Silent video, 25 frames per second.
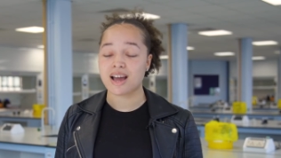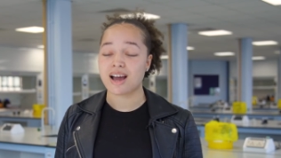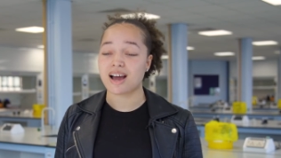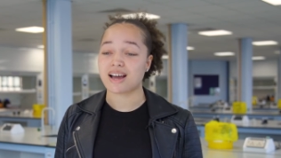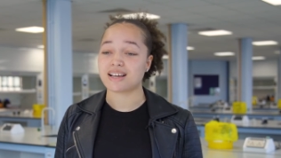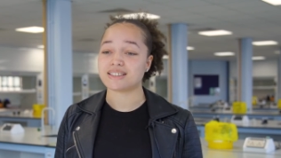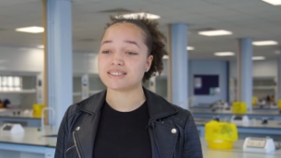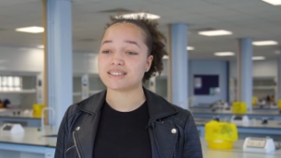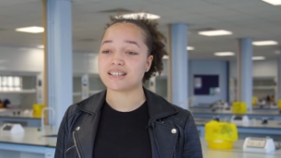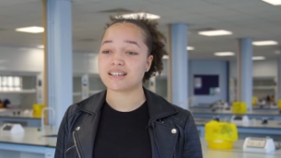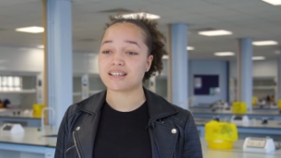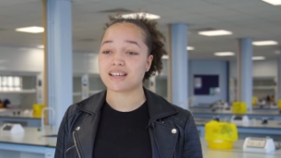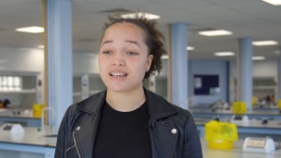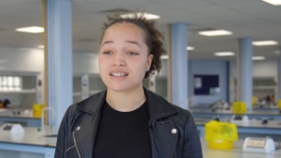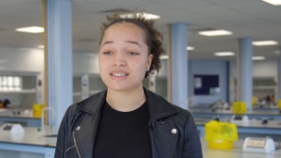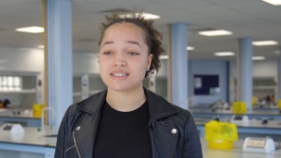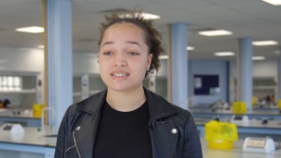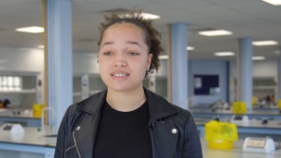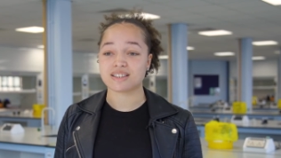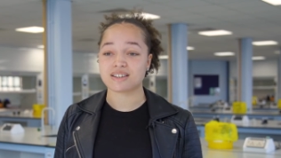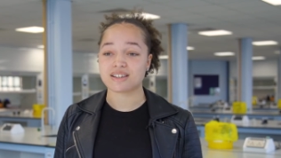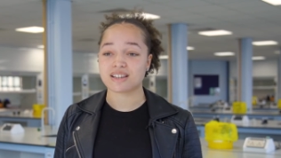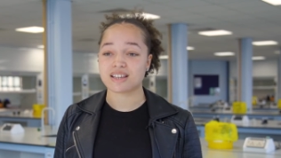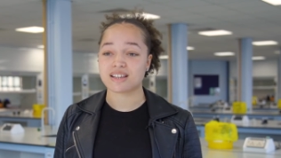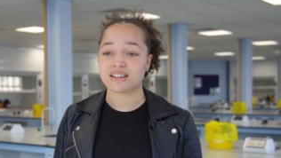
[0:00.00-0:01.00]
I say get
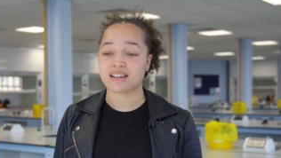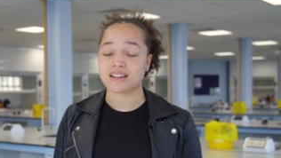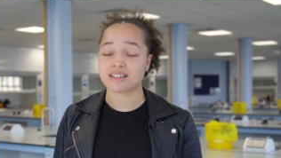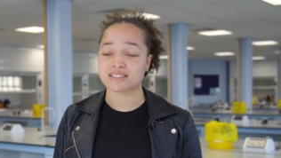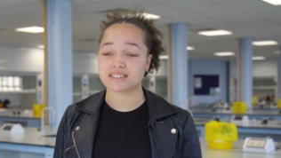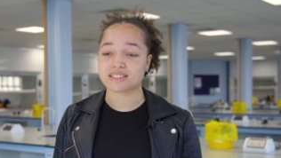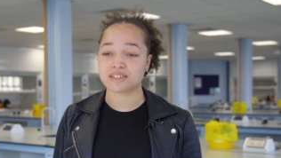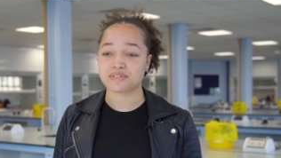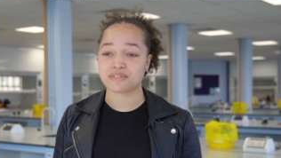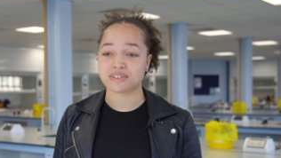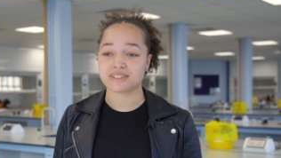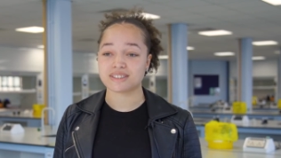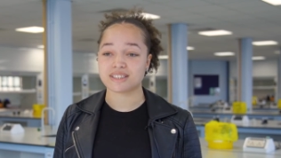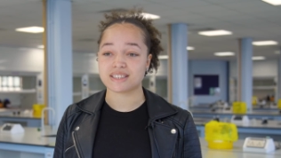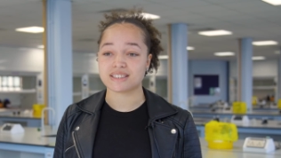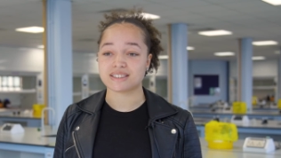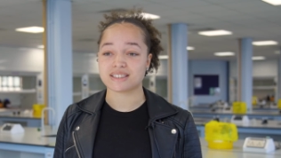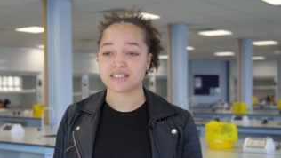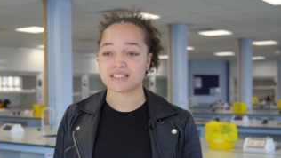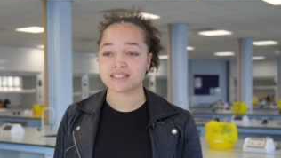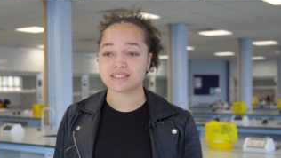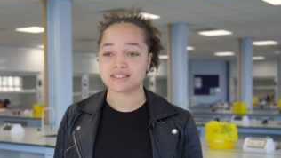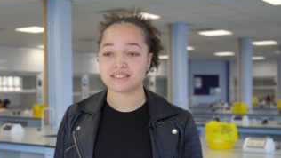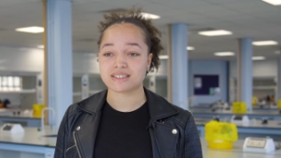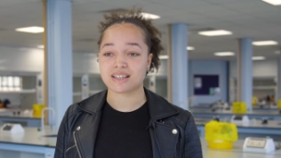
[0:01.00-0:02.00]
stuck in activities
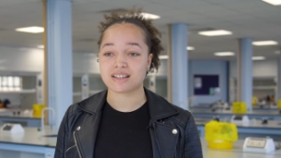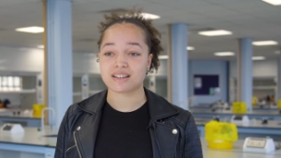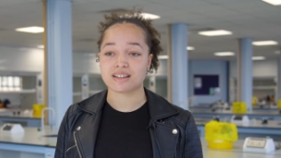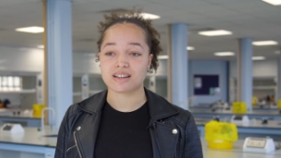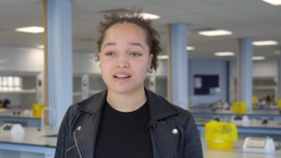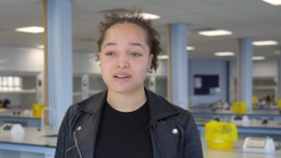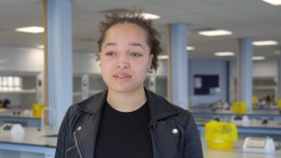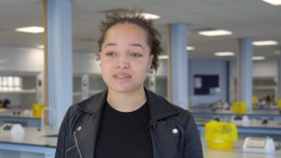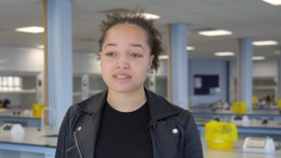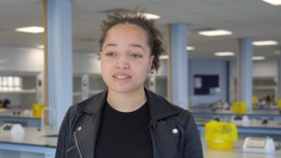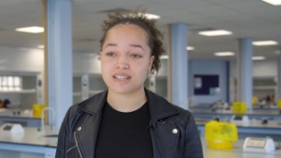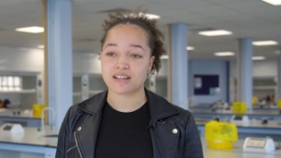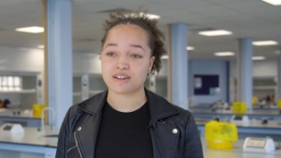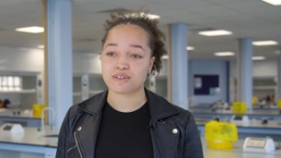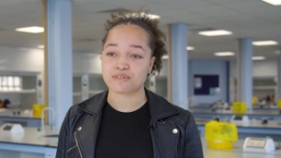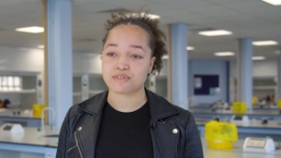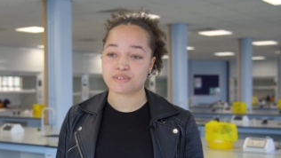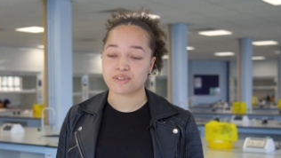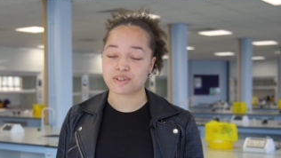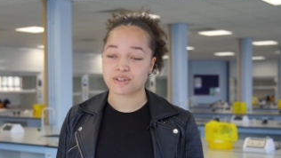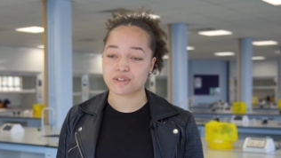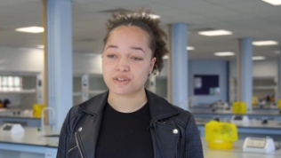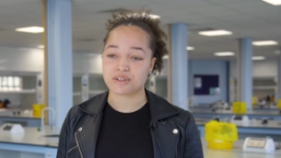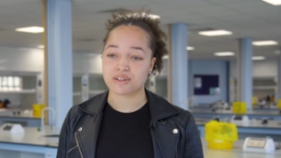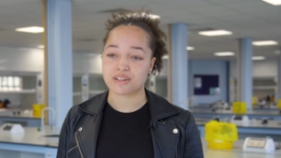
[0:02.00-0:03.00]
inside and outside of
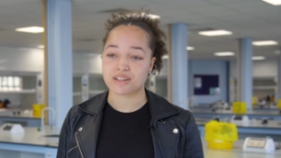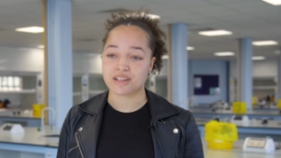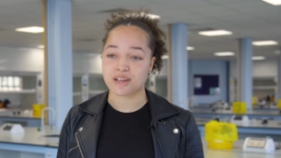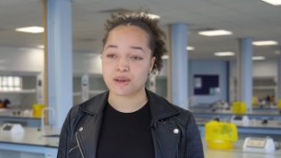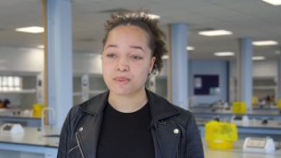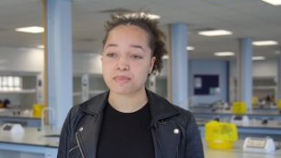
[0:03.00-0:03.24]
the uni,